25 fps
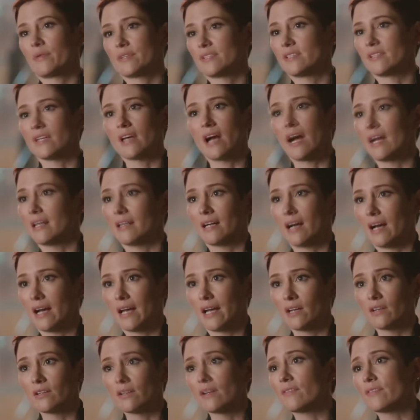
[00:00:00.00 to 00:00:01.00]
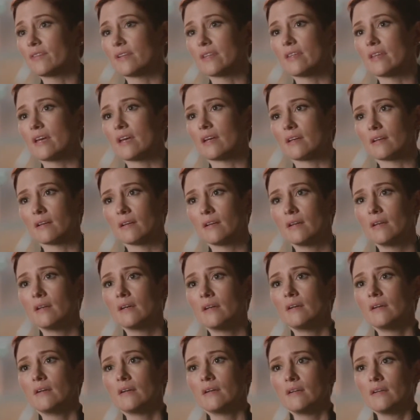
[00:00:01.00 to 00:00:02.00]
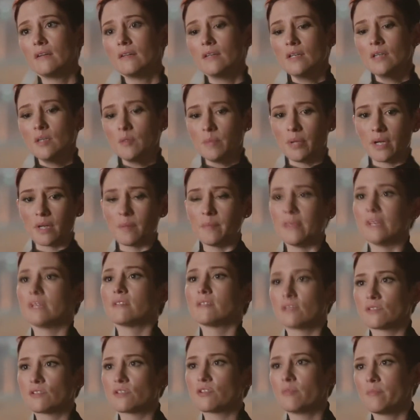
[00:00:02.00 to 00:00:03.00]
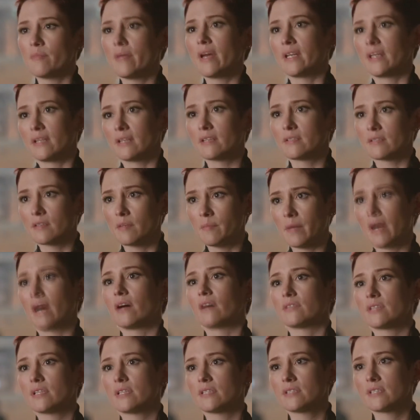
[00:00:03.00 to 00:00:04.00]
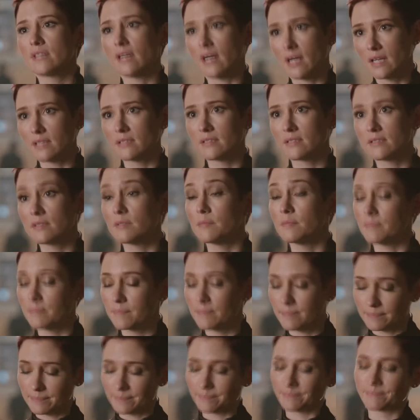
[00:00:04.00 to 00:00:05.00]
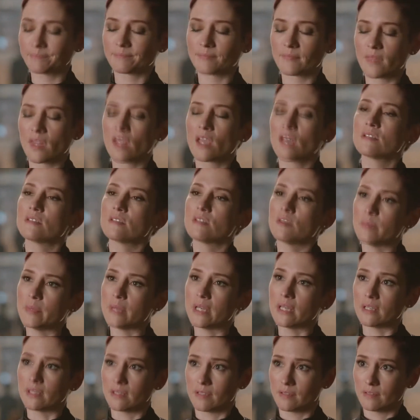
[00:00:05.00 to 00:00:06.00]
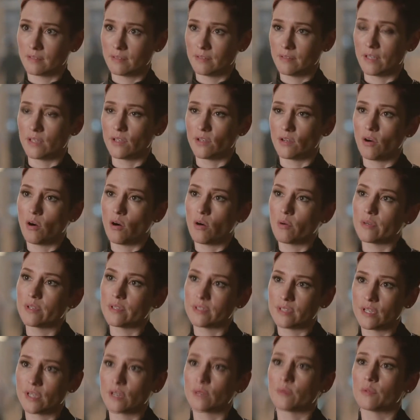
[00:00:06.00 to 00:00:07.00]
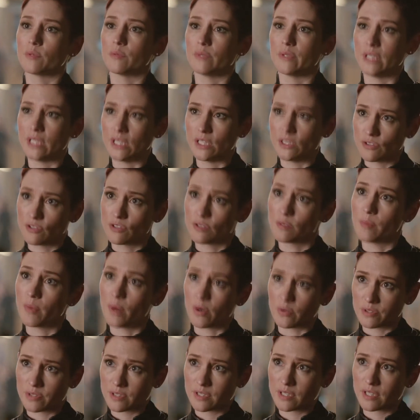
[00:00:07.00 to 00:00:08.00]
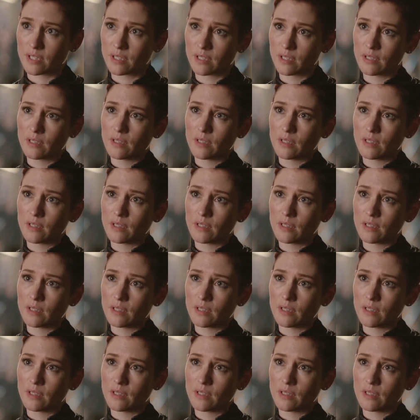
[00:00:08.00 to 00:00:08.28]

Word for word: always see eye to eye on everything, but it means a tremendous amount to us, to, to me, that you're always here when we need you the most.